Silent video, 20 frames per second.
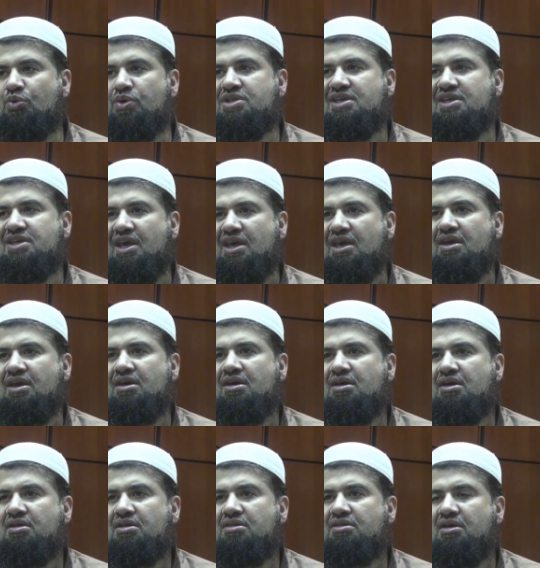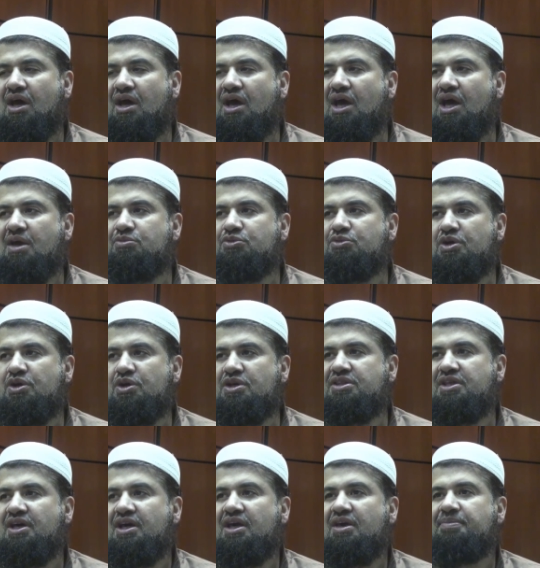we say that I am doing
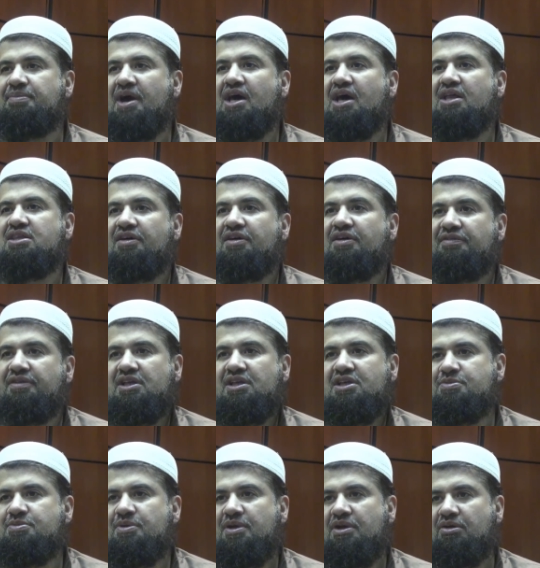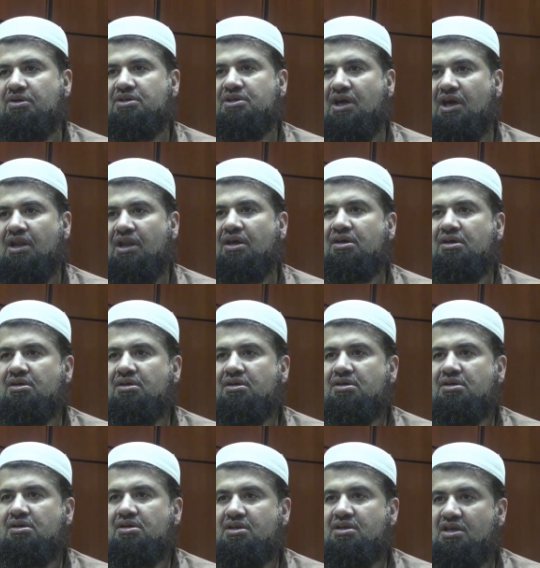the ibadah of Allah subhanahu wa ta'ala,
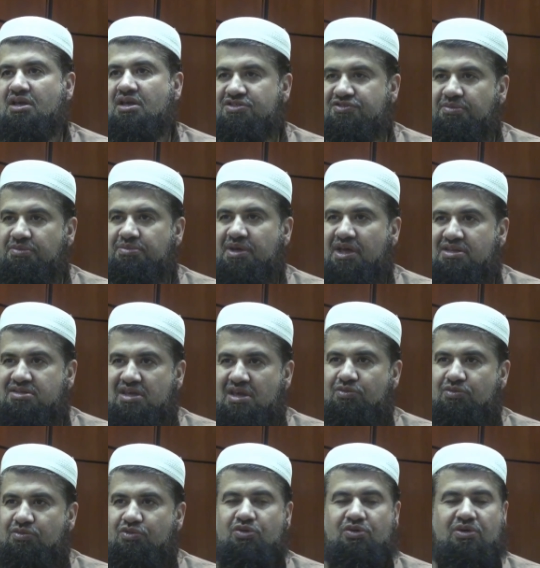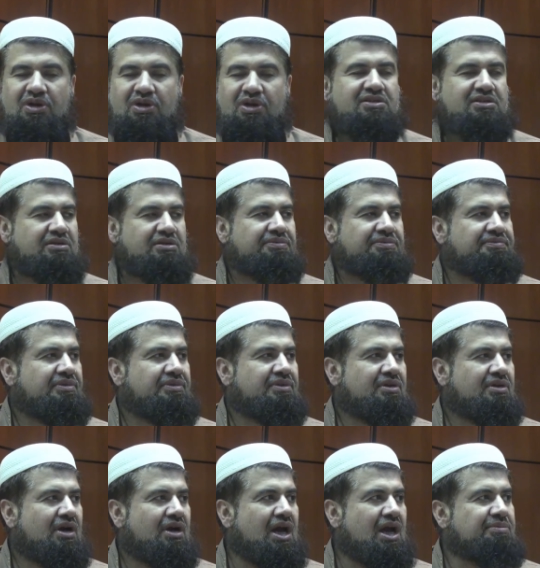it's from that same root letter.
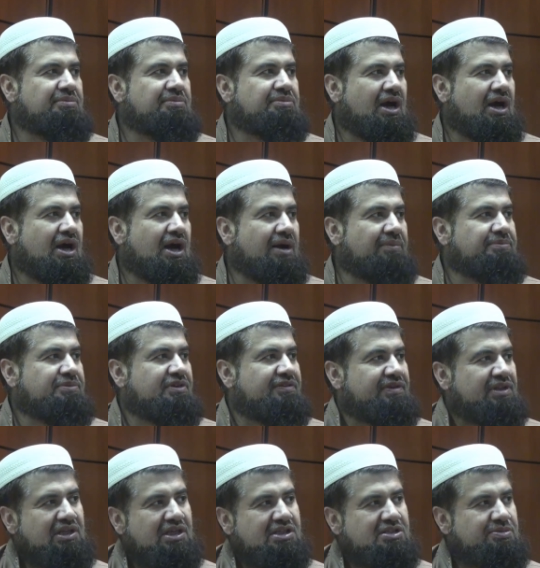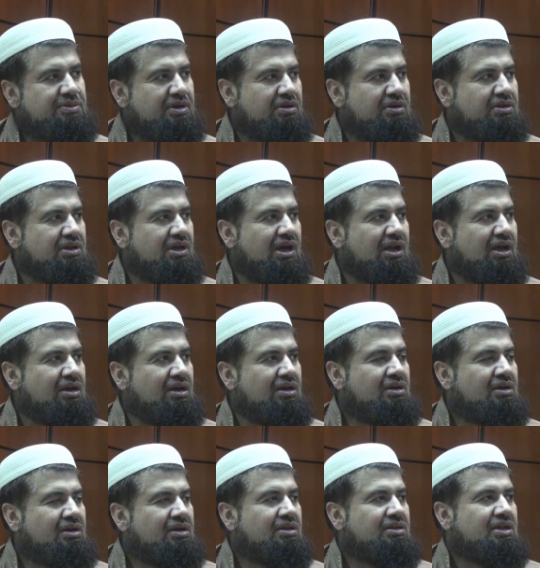I am the abd of Allah subhanahu wa ta'ala.
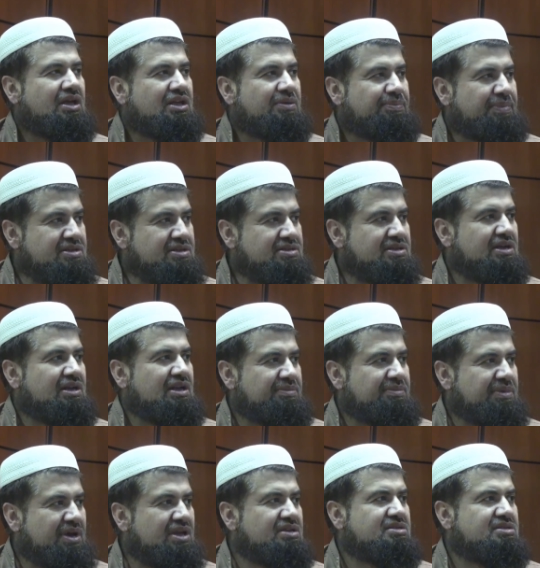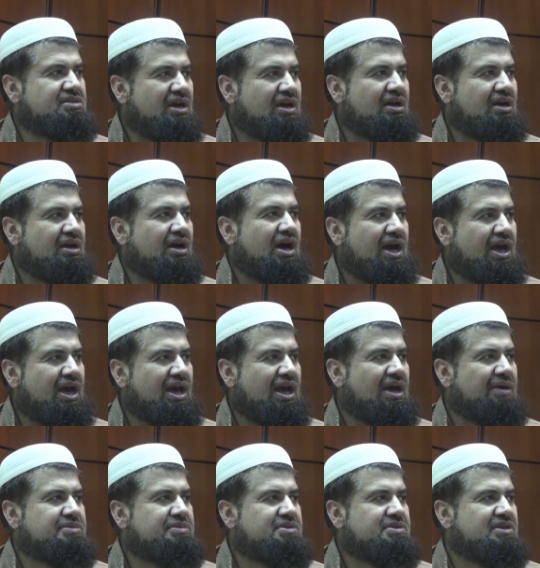That basically means that I
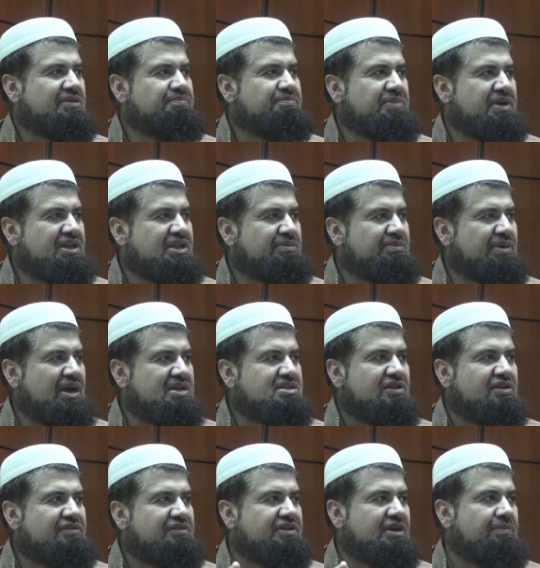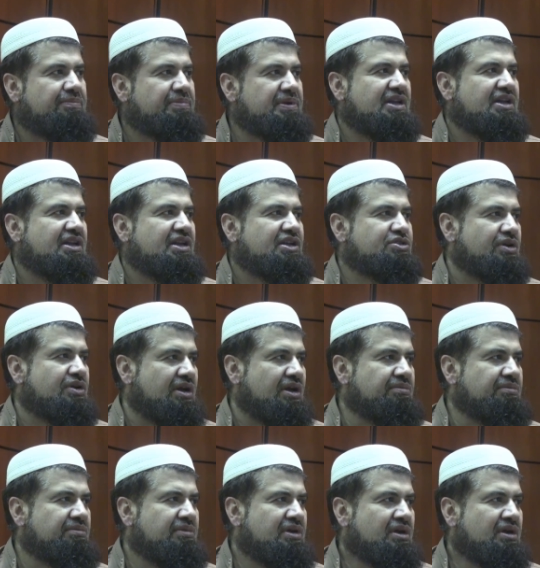am submitting myself completely to Him.